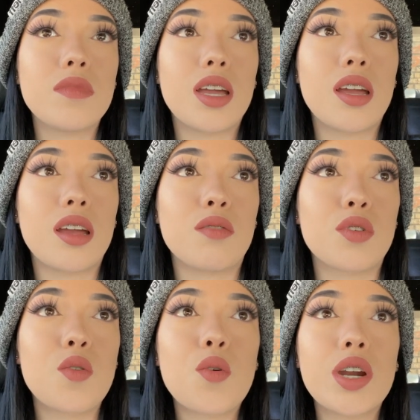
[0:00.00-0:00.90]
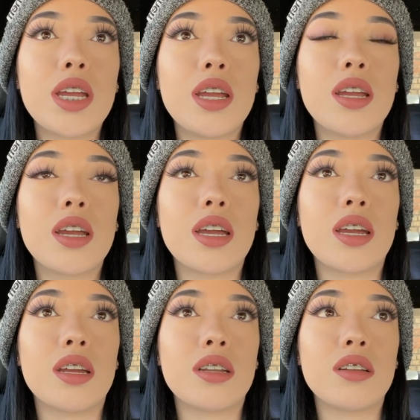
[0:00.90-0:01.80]
and recording
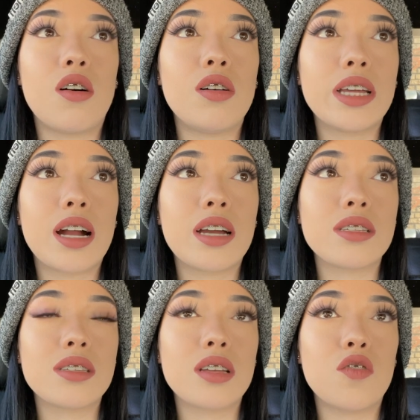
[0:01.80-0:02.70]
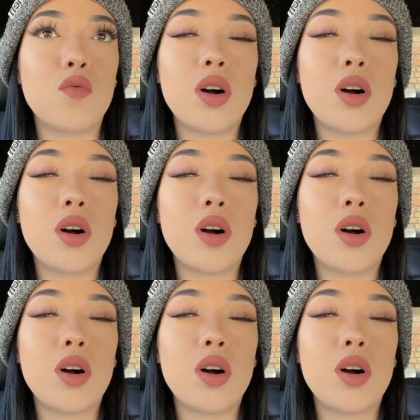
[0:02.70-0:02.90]
and all that kind of stuff,